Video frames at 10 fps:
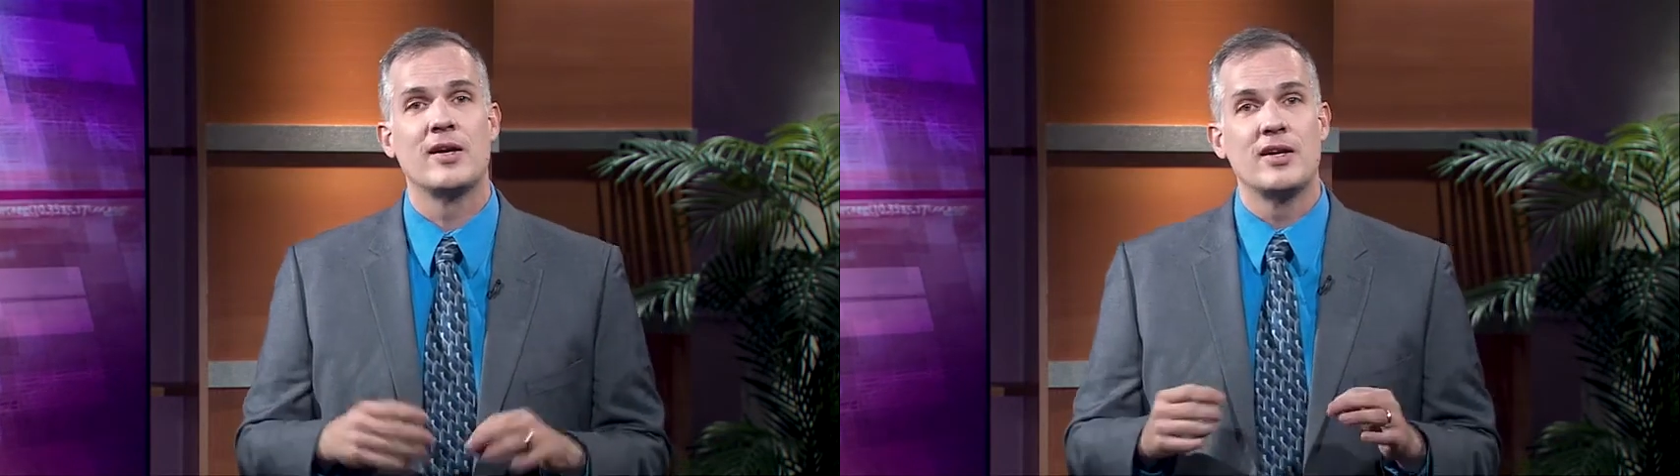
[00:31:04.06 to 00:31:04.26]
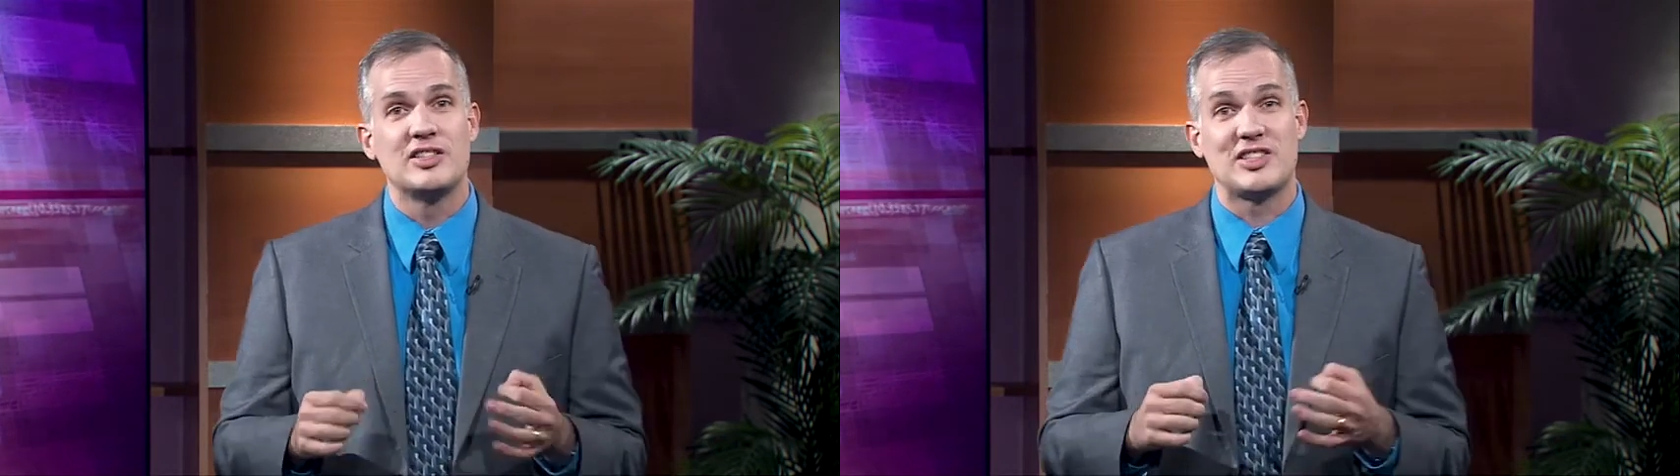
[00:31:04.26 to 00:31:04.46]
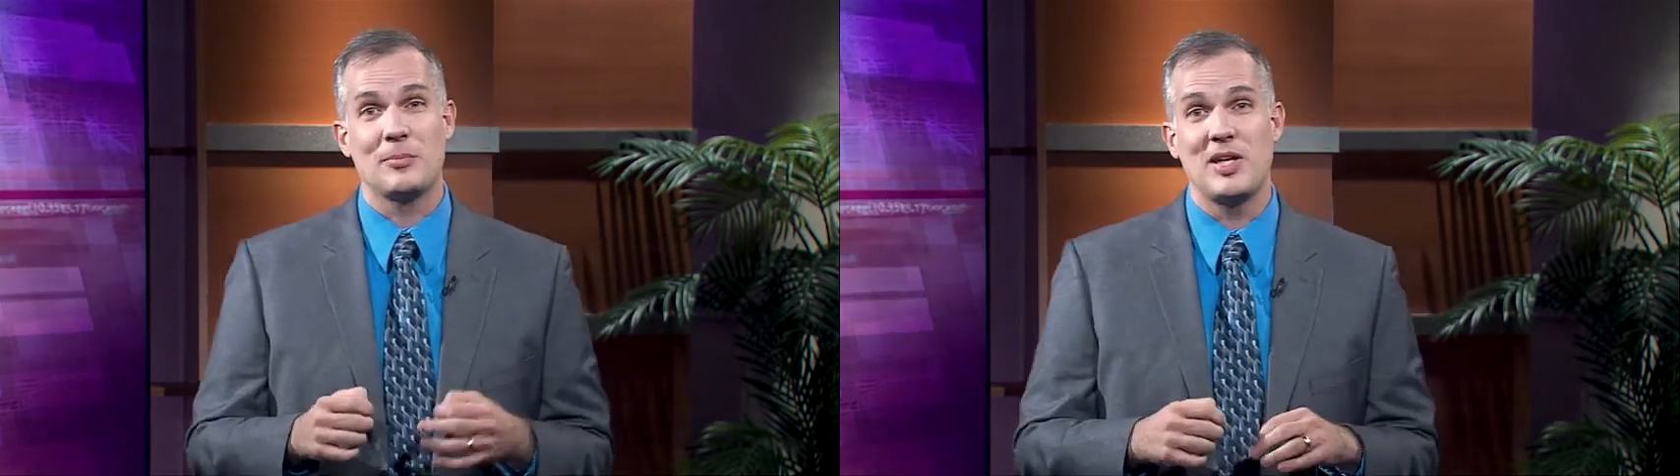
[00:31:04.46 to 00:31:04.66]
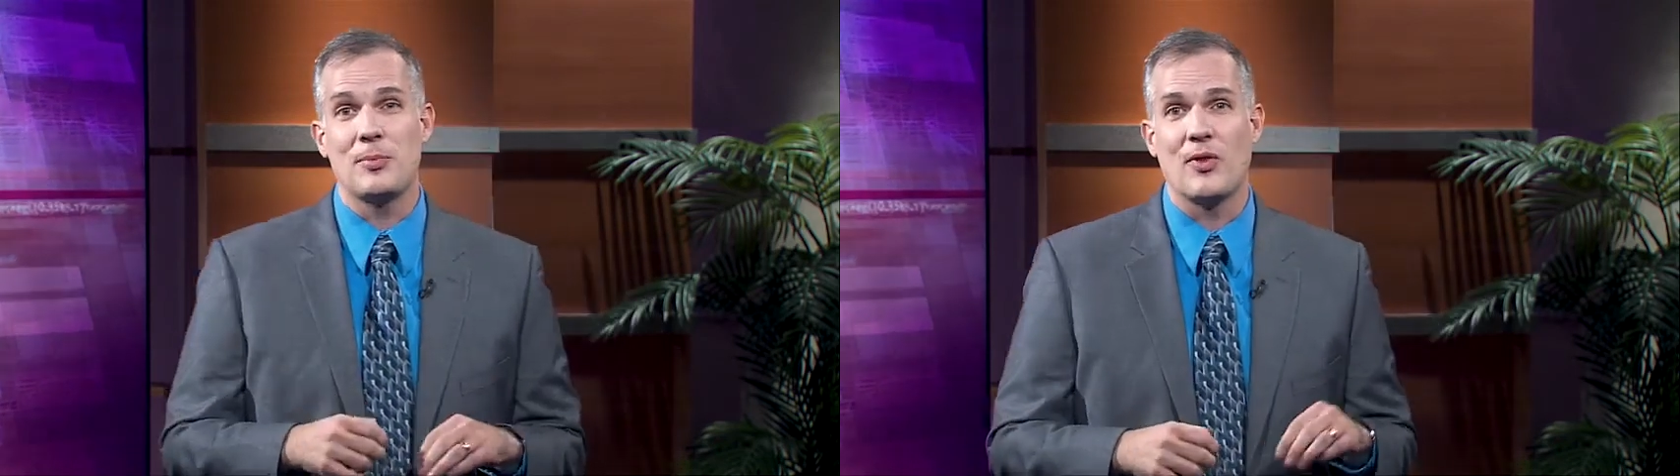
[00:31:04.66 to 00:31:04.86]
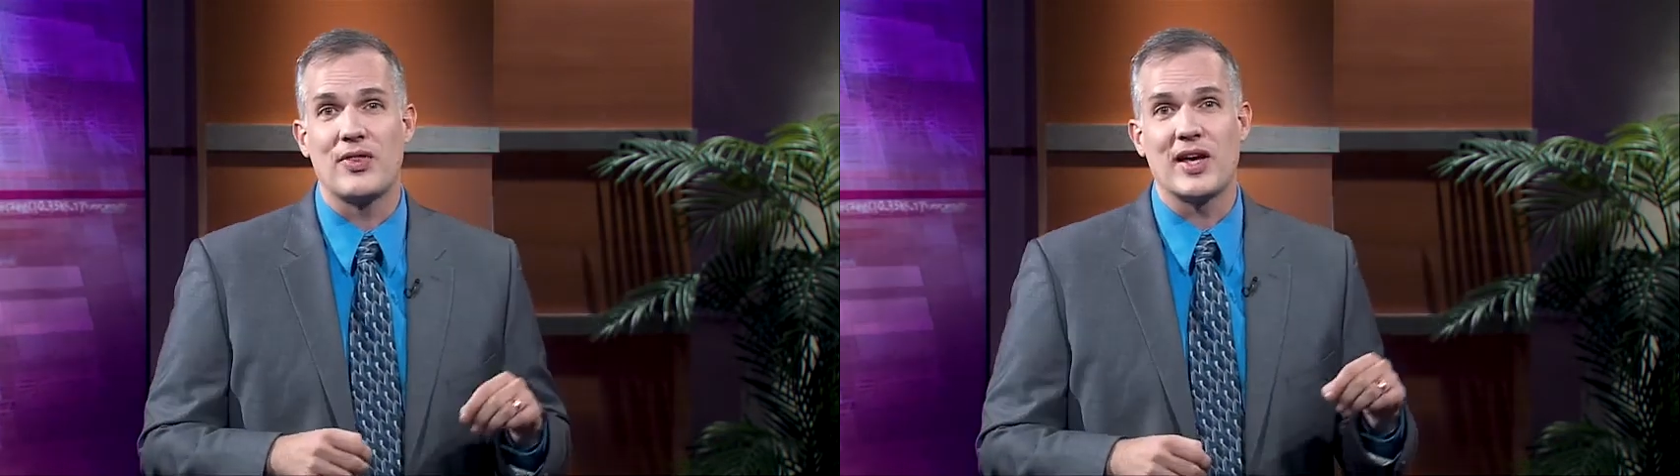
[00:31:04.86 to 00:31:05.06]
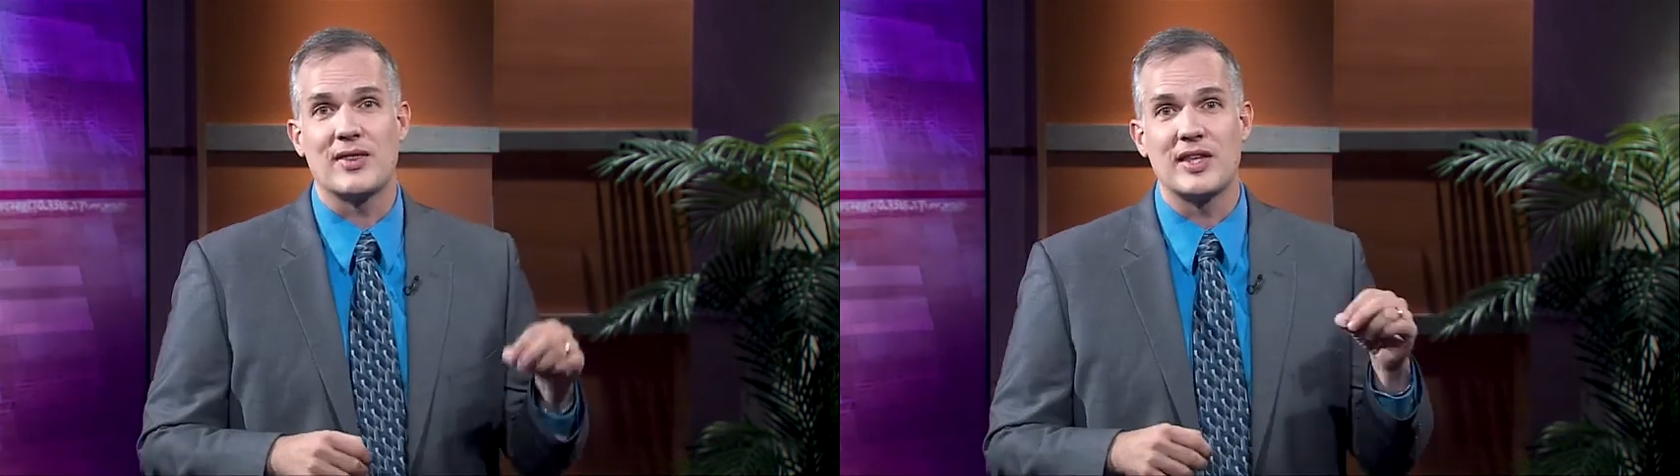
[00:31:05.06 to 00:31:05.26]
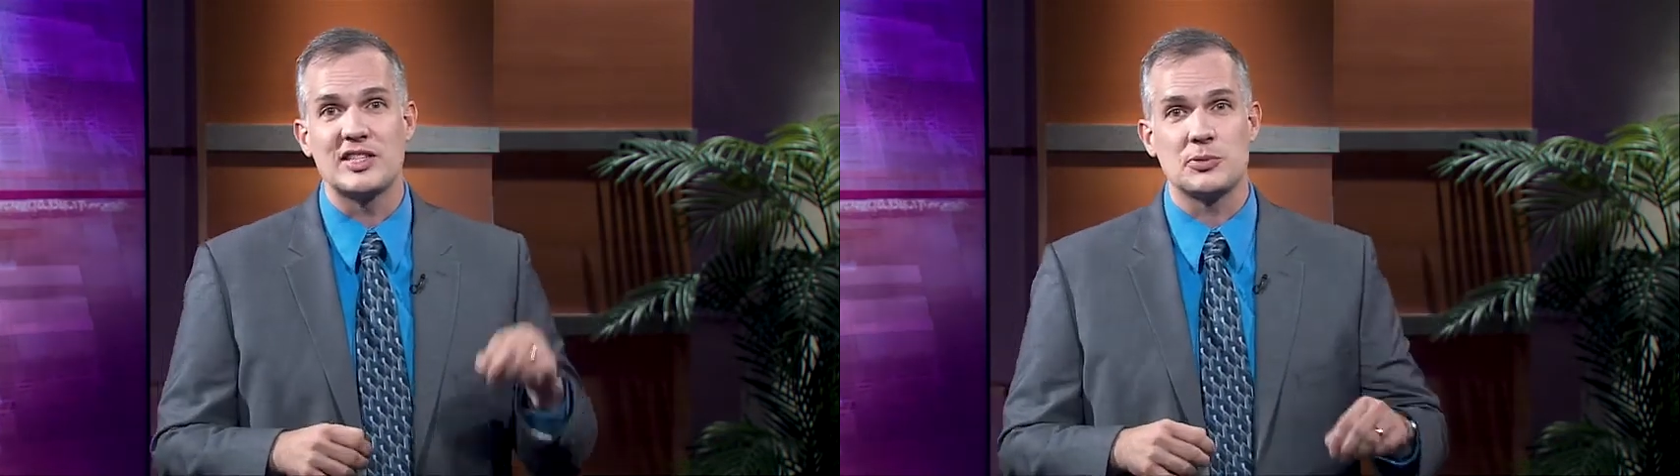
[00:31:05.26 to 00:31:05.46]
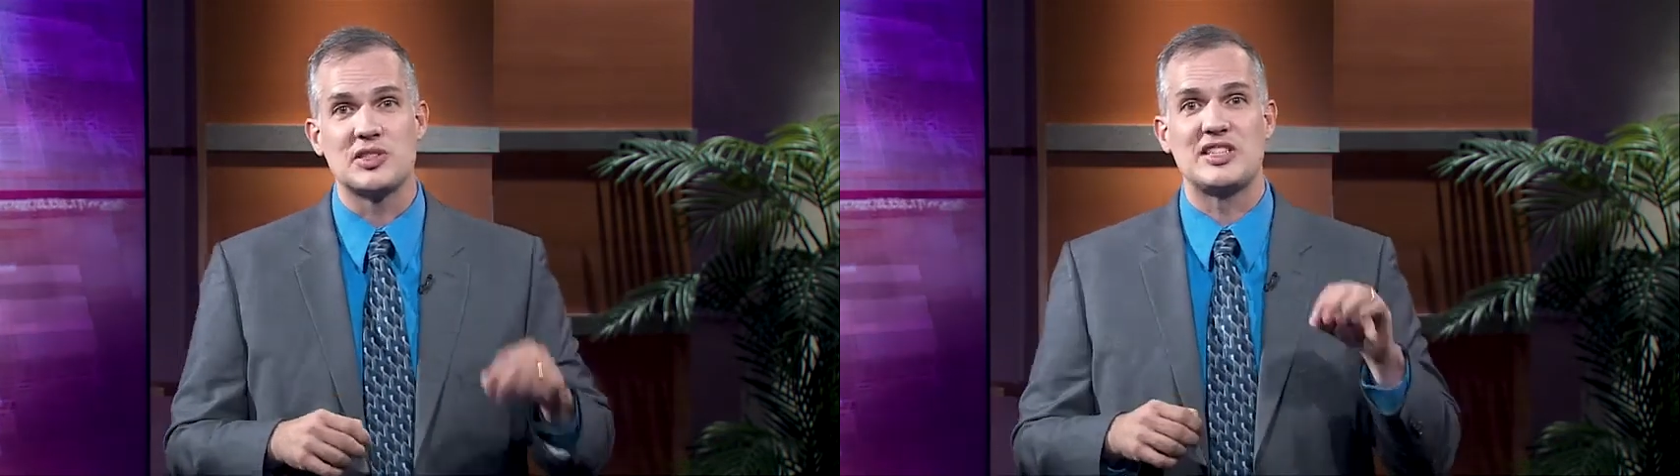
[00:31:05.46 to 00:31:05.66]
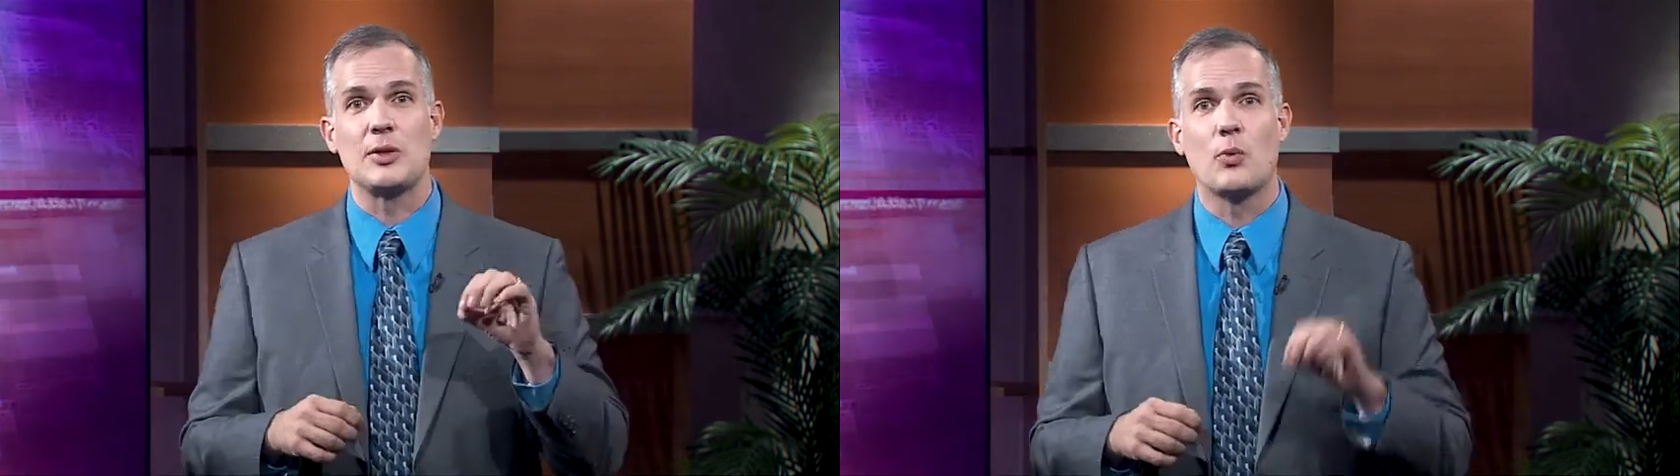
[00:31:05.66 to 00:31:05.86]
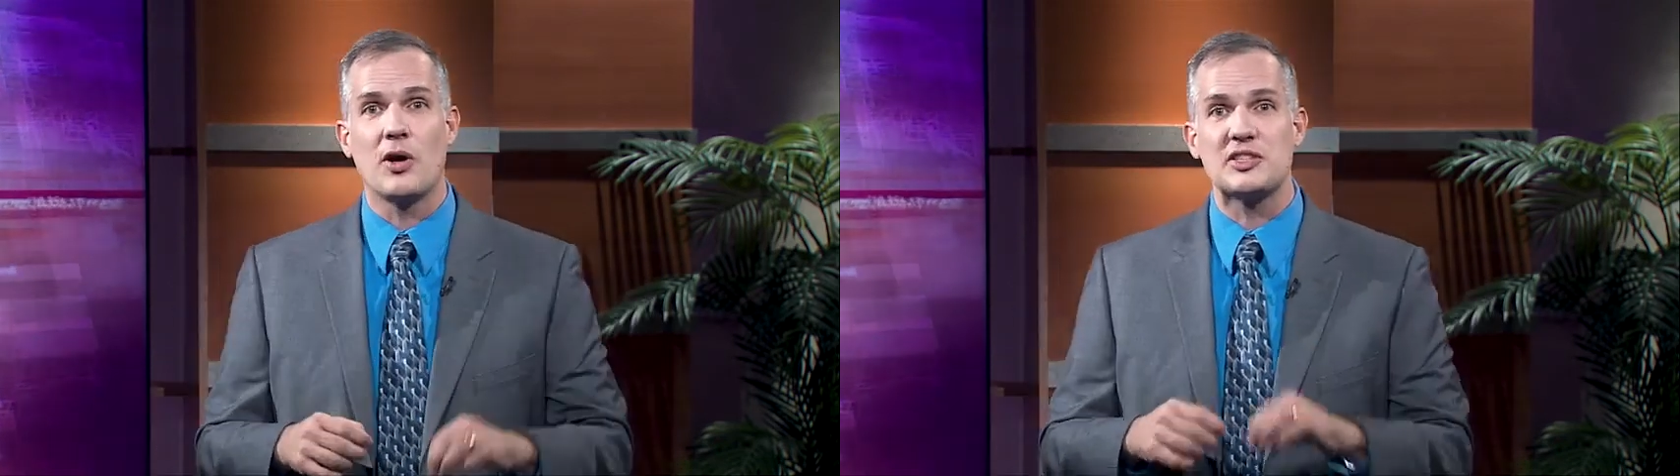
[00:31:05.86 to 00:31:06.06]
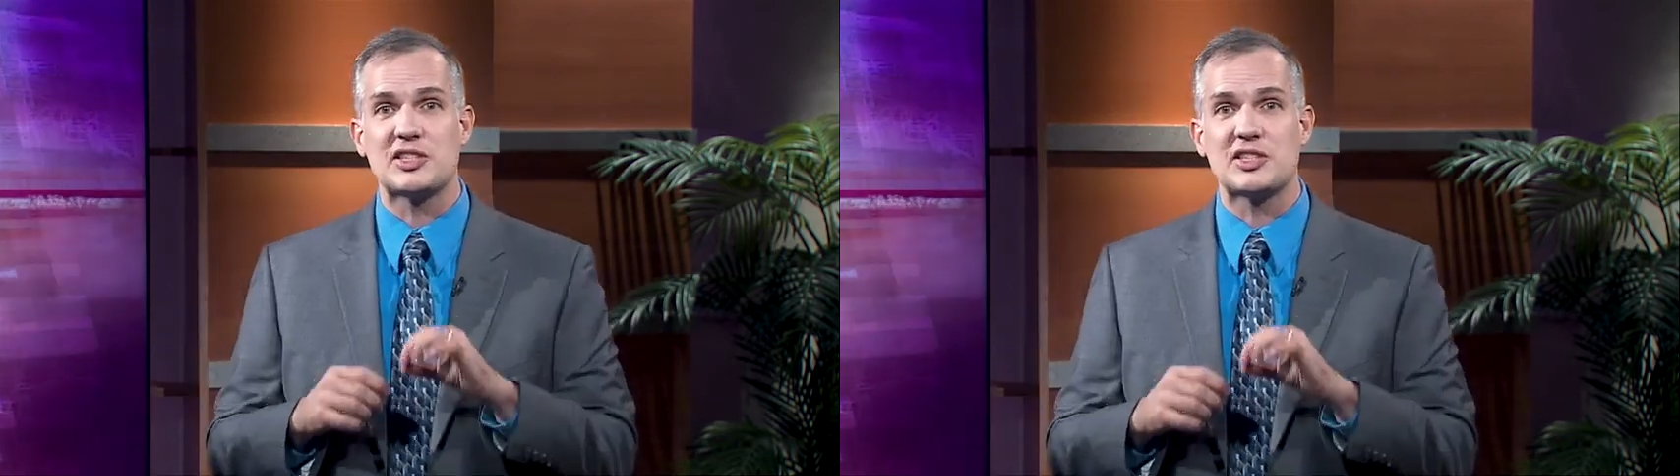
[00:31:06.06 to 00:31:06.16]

Some people think this was the worst